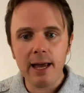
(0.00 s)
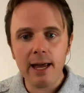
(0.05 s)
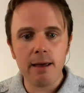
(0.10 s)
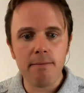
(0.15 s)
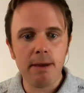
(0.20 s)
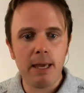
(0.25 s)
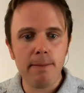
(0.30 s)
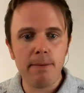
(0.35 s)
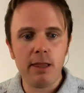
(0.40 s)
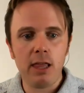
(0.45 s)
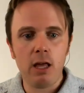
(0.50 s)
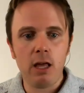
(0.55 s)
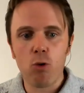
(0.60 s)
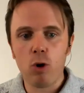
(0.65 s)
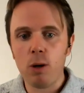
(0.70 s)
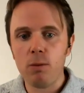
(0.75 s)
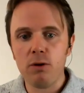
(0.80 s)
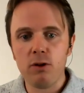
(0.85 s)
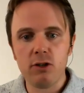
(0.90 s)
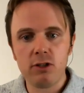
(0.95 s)
and maybe they were
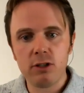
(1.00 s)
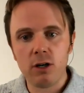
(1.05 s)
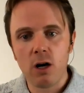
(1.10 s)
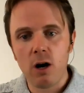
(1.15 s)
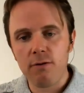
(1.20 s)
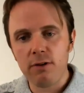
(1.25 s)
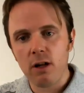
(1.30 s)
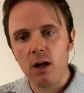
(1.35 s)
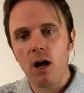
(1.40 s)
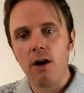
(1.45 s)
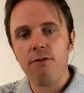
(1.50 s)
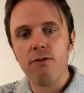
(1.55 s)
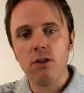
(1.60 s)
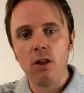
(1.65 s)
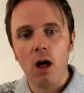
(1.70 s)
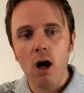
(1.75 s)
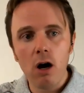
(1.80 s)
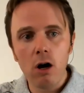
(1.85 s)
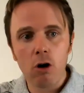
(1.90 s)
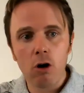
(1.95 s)
able to starve it off
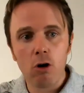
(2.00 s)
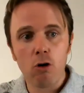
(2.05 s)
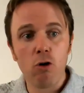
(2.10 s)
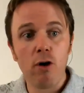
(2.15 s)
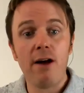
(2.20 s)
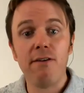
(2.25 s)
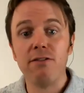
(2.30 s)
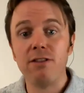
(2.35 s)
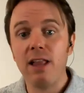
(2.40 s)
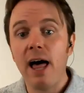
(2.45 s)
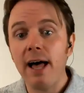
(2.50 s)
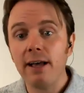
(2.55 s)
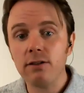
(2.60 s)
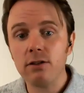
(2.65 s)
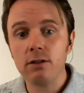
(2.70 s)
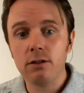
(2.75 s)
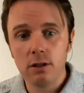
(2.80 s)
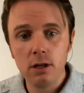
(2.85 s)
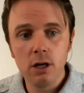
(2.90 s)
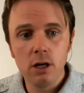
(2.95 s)
longer or have
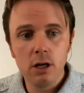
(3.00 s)
less.